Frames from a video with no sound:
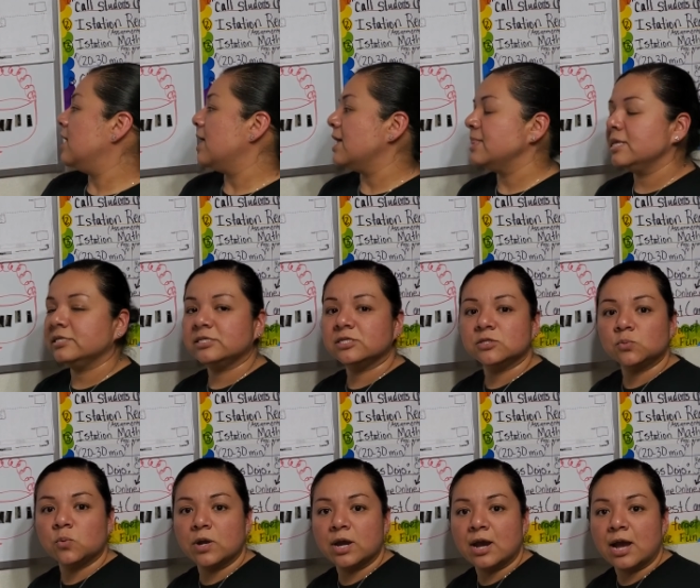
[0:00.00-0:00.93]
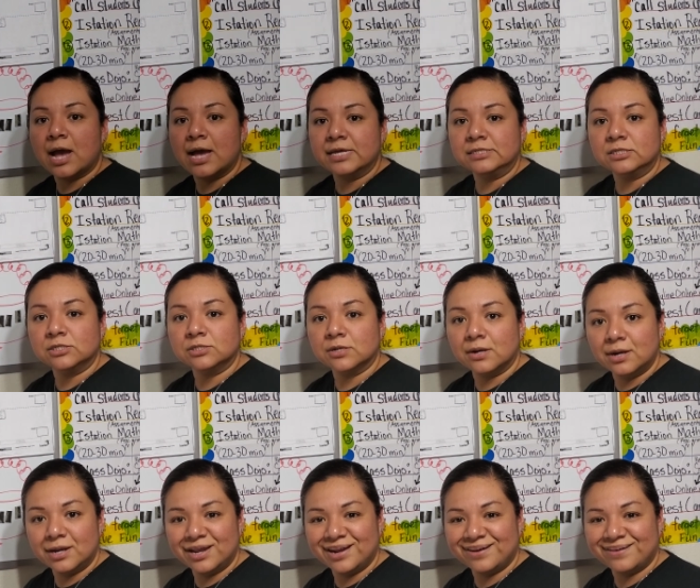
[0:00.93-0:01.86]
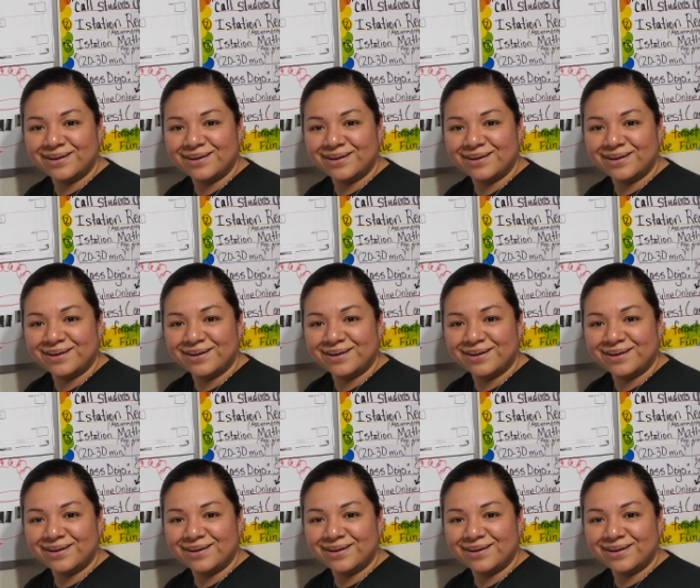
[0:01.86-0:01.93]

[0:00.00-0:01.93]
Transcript: and this is where I started